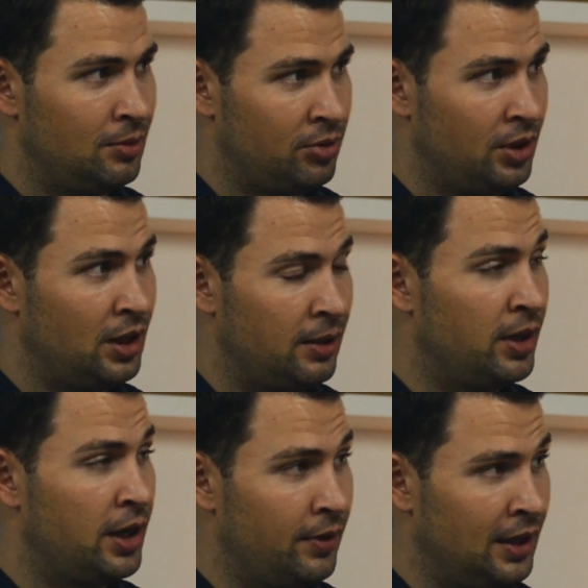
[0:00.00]

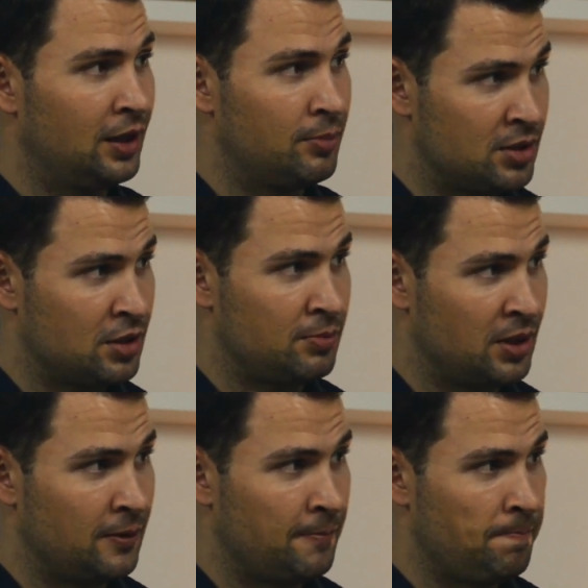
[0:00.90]
preliminary income
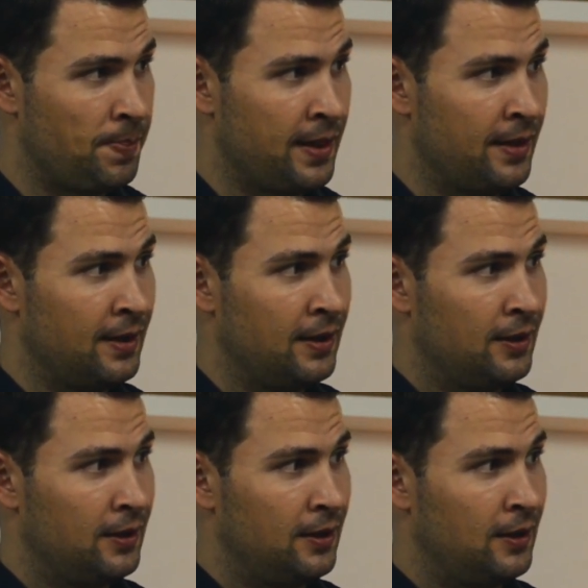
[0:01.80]
assessment.
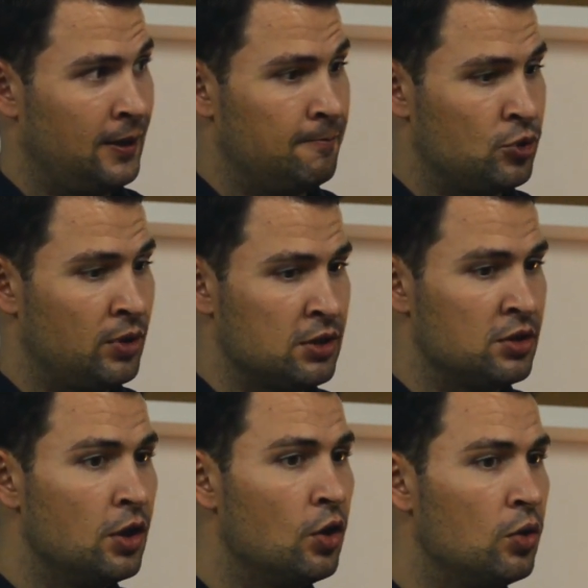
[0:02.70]
So there's
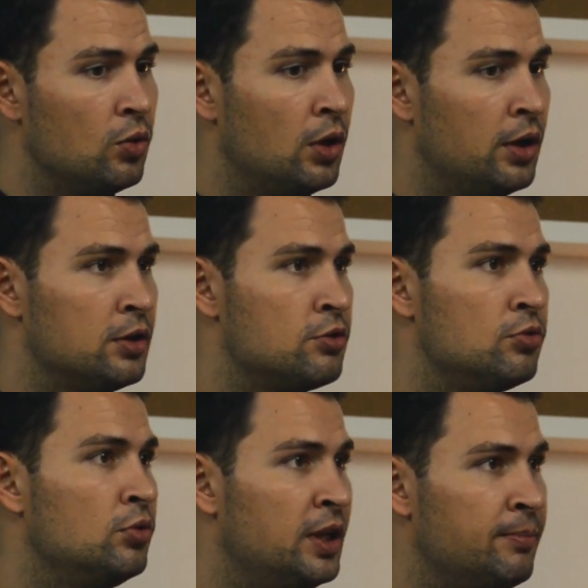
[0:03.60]
no
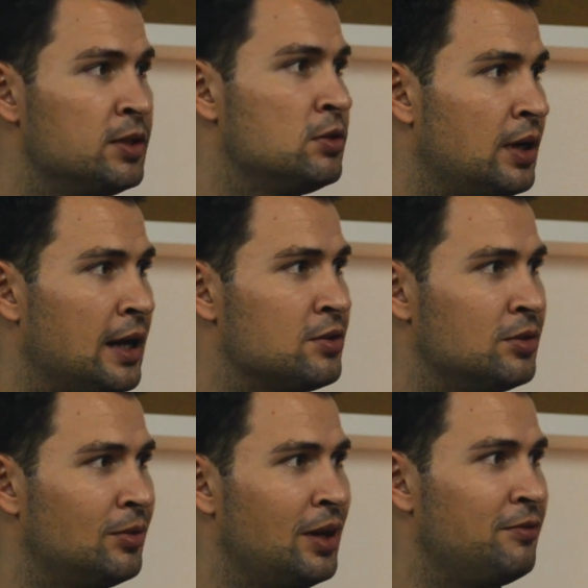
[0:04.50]
true limit to that,
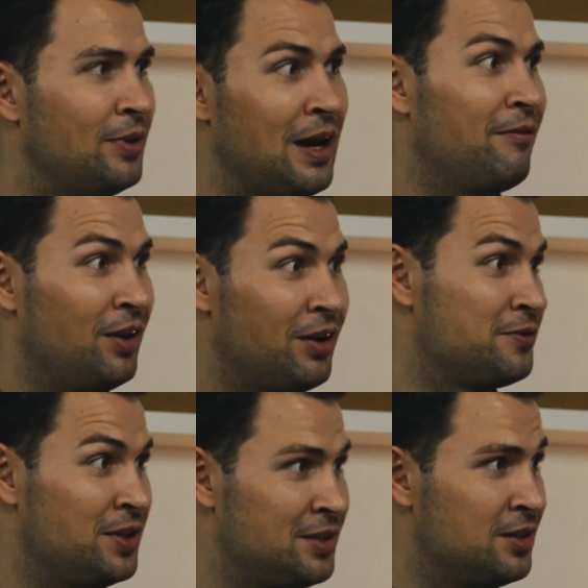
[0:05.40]
so if you have a lot of
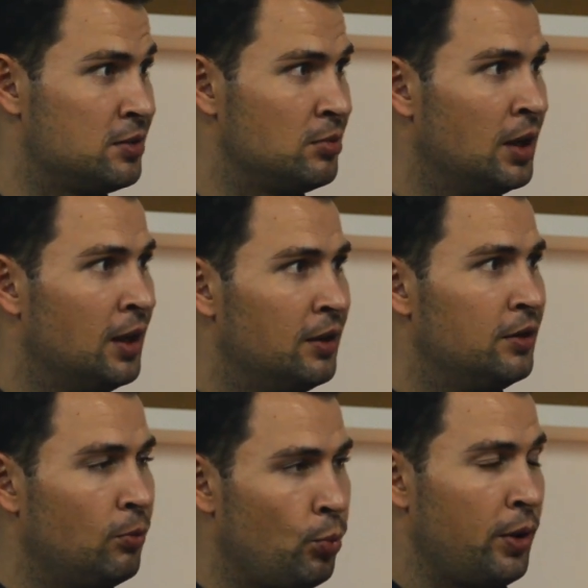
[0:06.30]
changes,
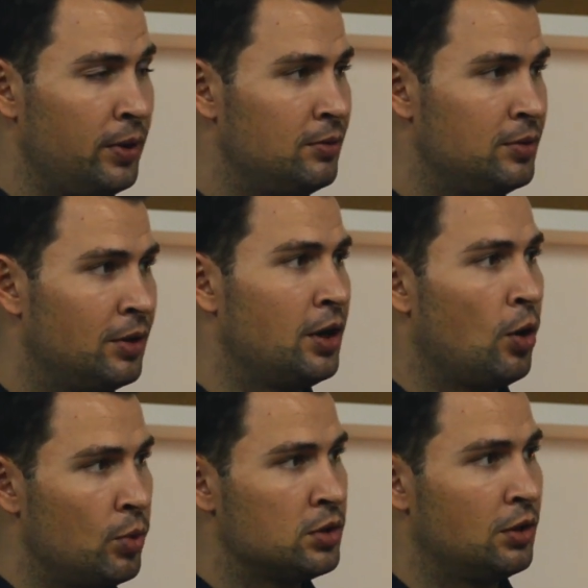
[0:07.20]
don't worry, you can
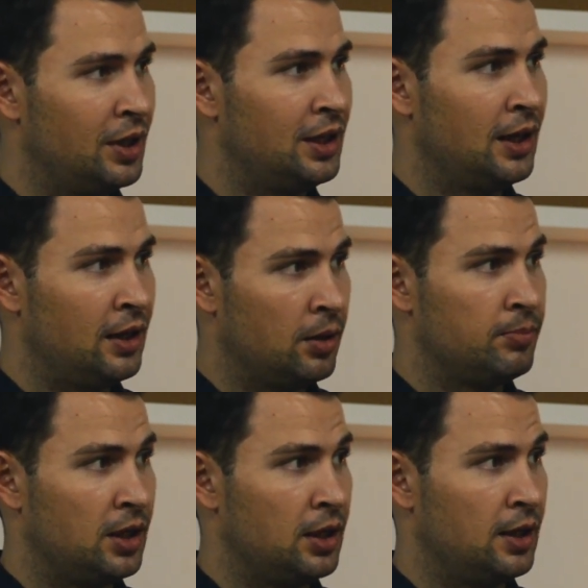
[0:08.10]
always go in and
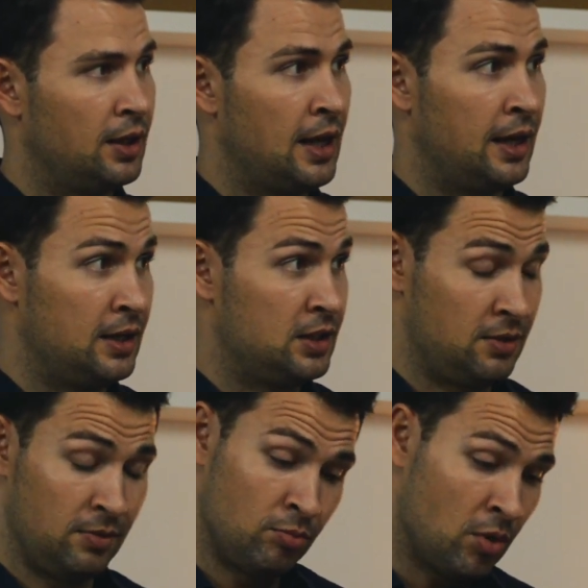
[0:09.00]
update it, and it's
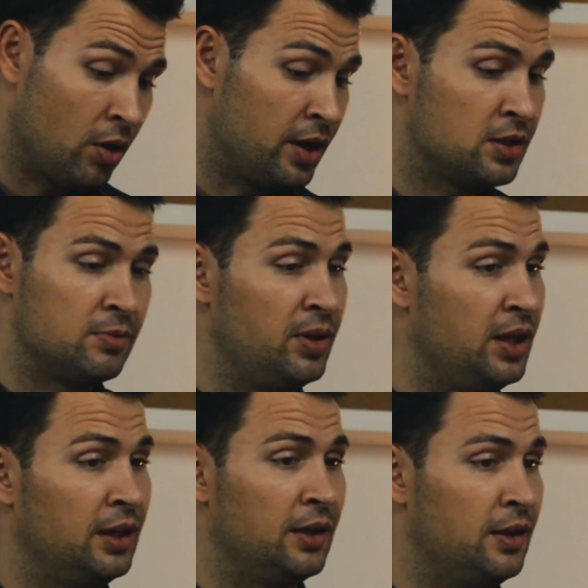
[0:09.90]
more or less
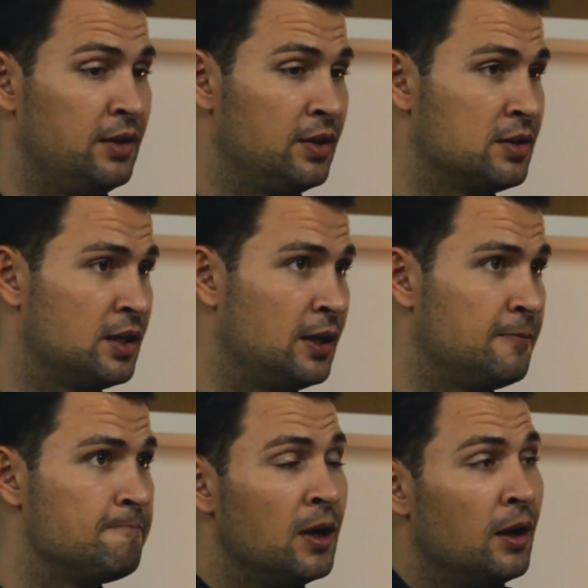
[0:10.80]
being you can say
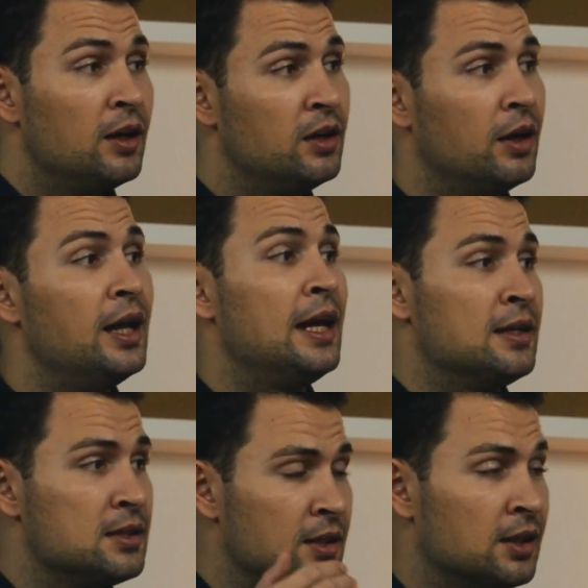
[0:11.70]
done
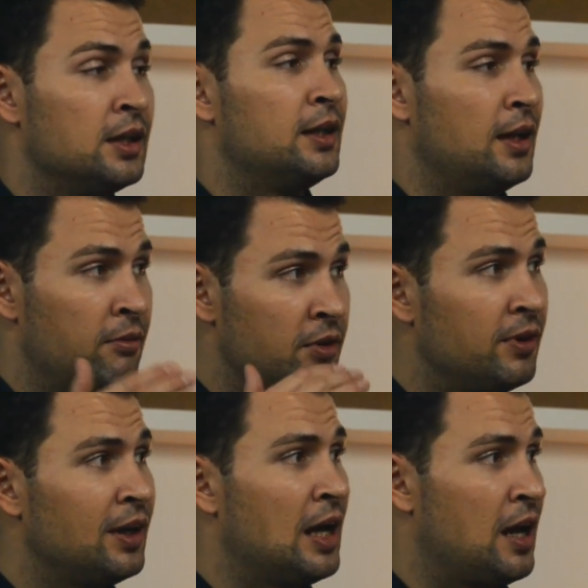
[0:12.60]
instantly,
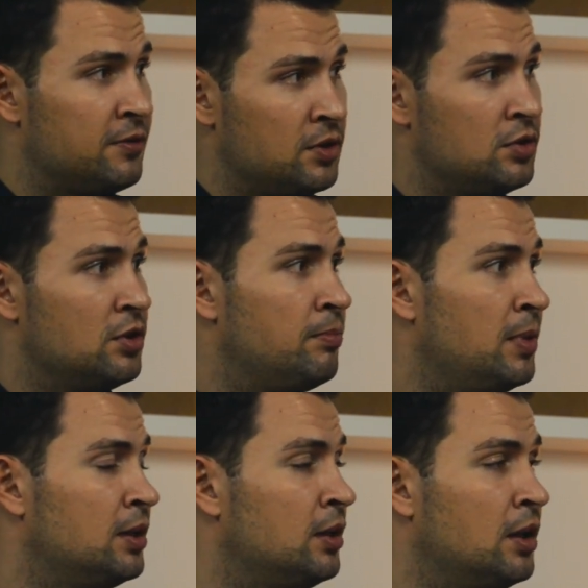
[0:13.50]
everything after you
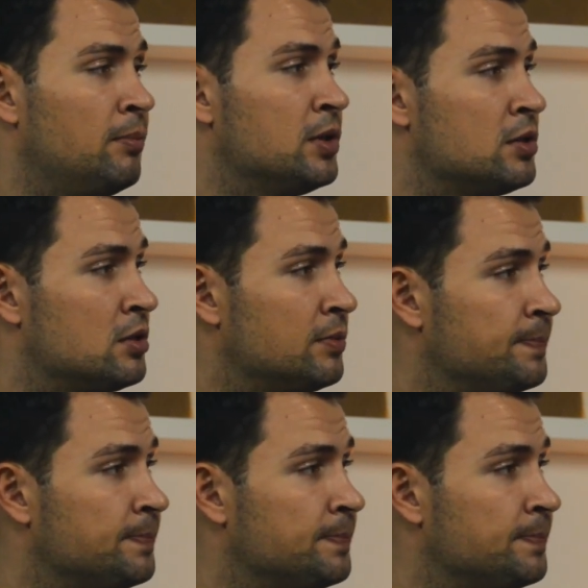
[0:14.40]
submit the numbers.